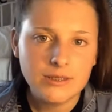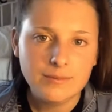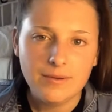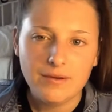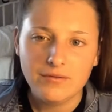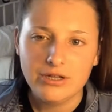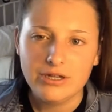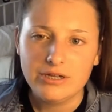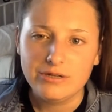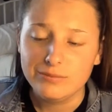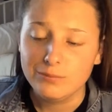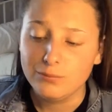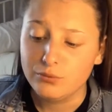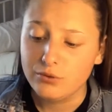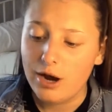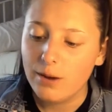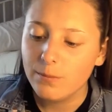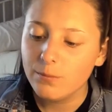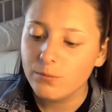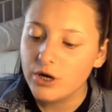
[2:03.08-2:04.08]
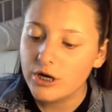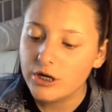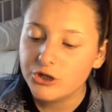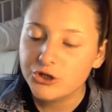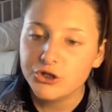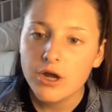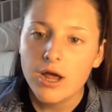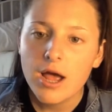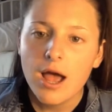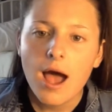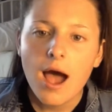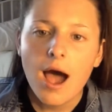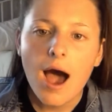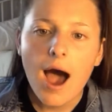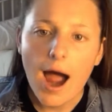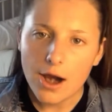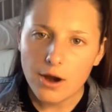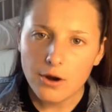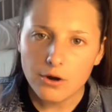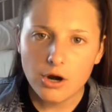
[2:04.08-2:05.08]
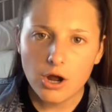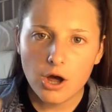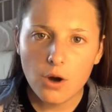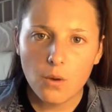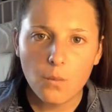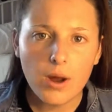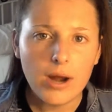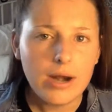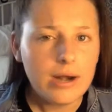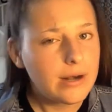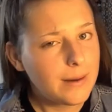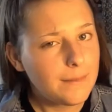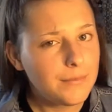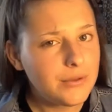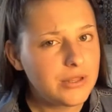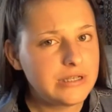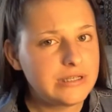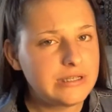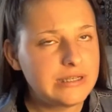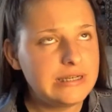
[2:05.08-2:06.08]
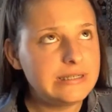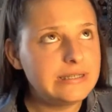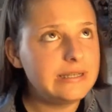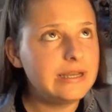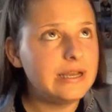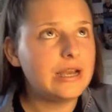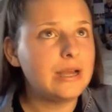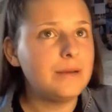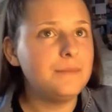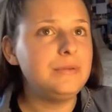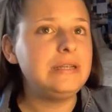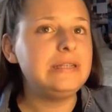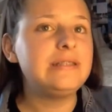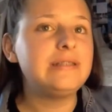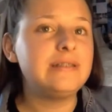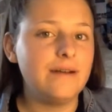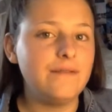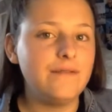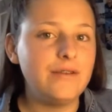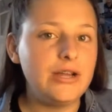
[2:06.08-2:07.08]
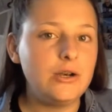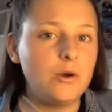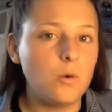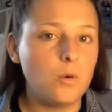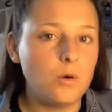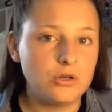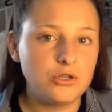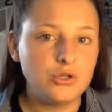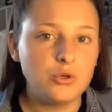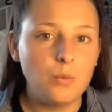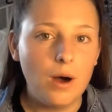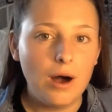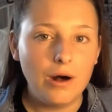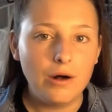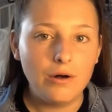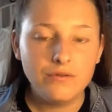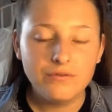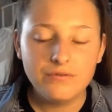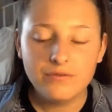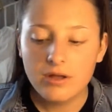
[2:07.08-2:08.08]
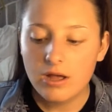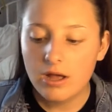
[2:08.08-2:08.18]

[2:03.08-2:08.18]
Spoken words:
Beverly Hills Brow Brush. I don't know what number this is. It could be 7 or 12,